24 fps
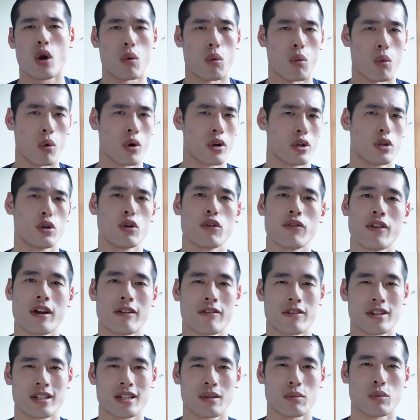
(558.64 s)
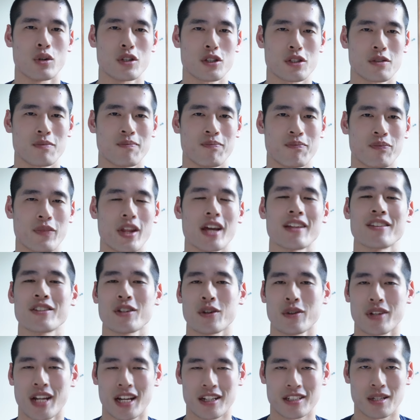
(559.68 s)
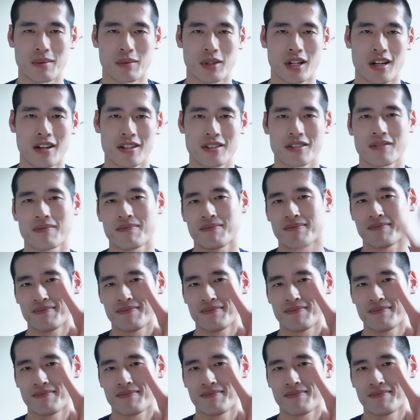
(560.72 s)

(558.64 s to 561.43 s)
what your favorite tip was. Until next time, guys.